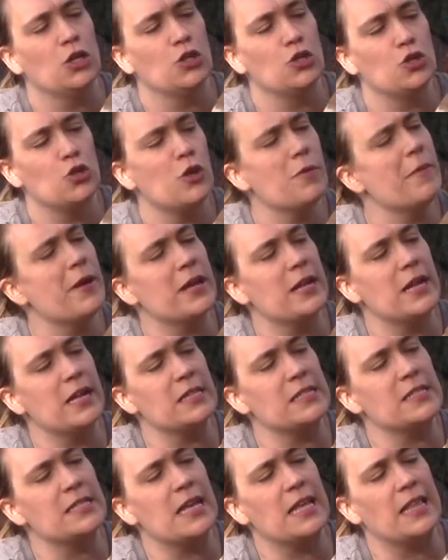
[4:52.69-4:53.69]
So he might
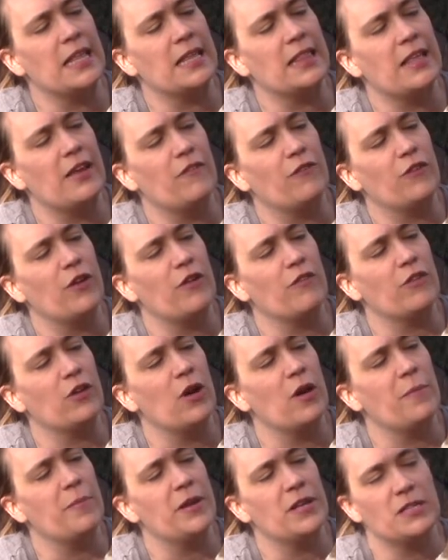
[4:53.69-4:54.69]
not stay like that forever,
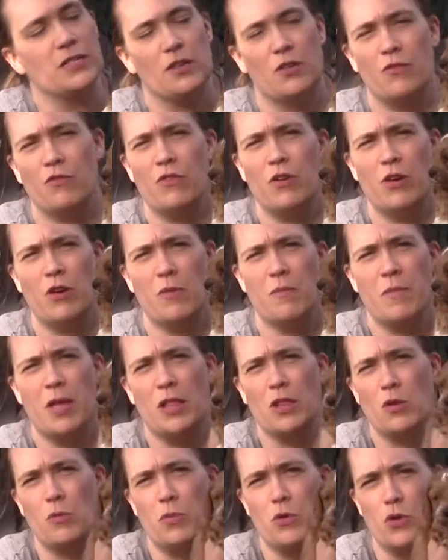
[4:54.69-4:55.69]
huh, Basil? Very
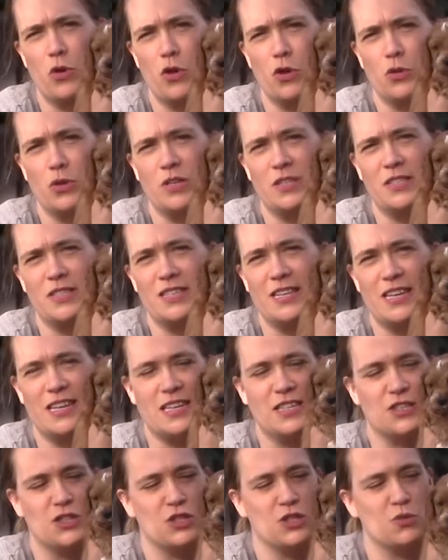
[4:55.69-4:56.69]
mellow boy, you can see.
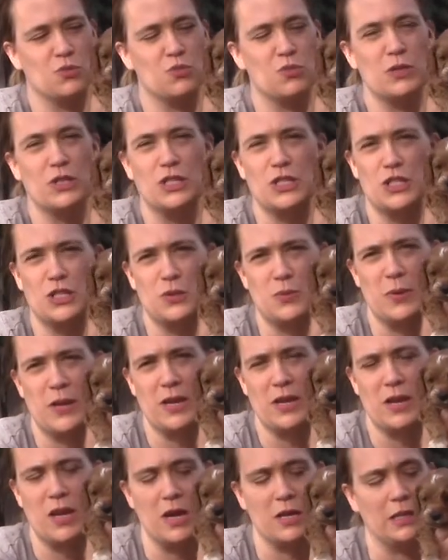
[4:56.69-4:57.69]
He's just really sweet
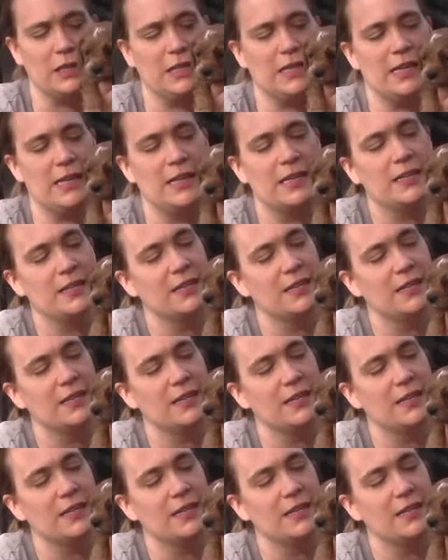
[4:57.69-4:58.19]
and cuddly.